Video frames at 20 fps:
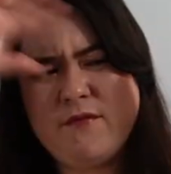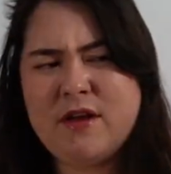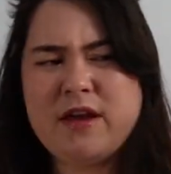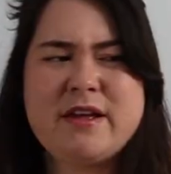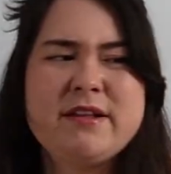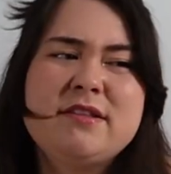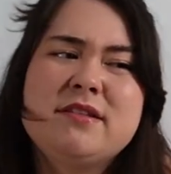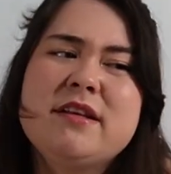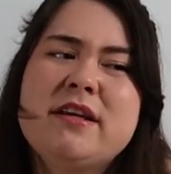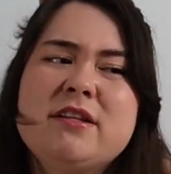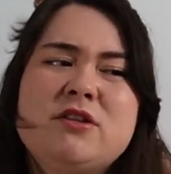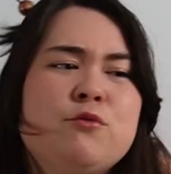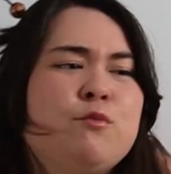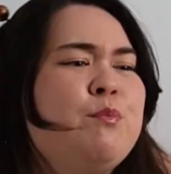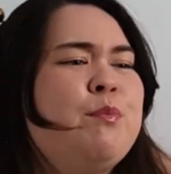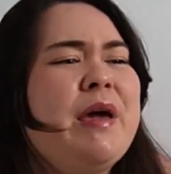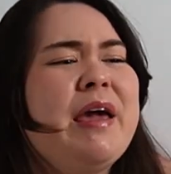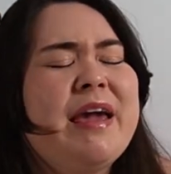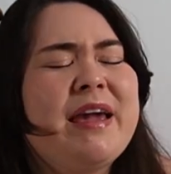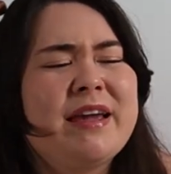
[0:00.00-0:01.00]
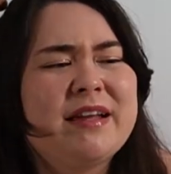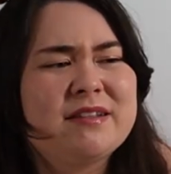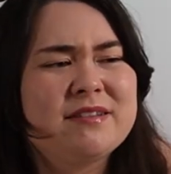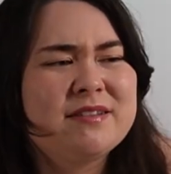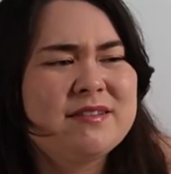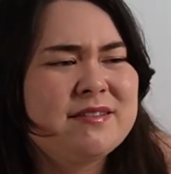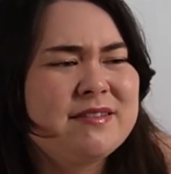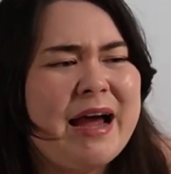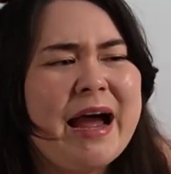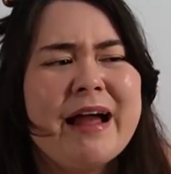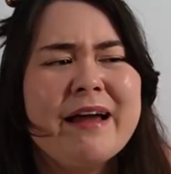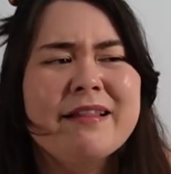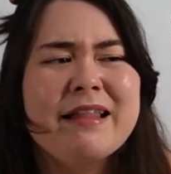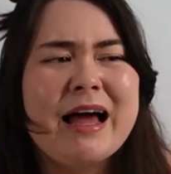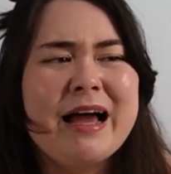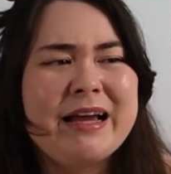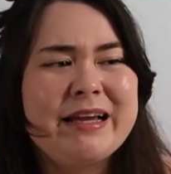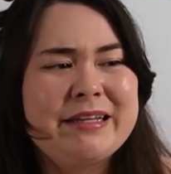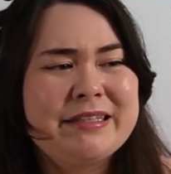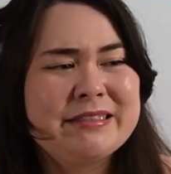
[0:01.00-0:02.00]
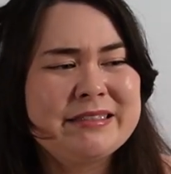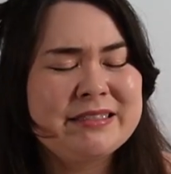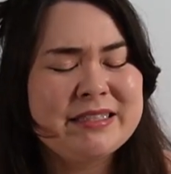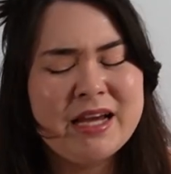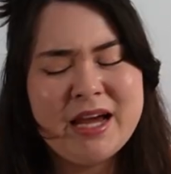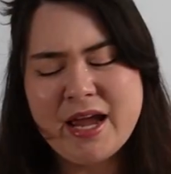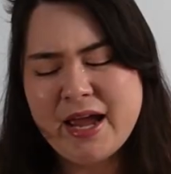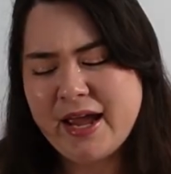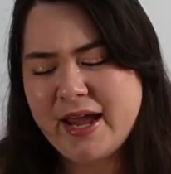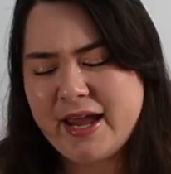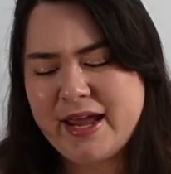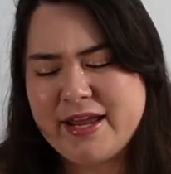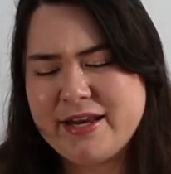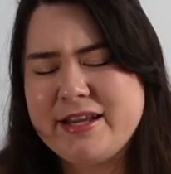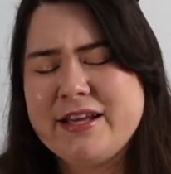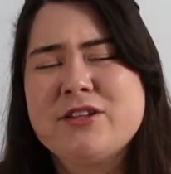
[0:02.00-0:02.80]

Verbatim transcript: it's it's big, it's stylized, and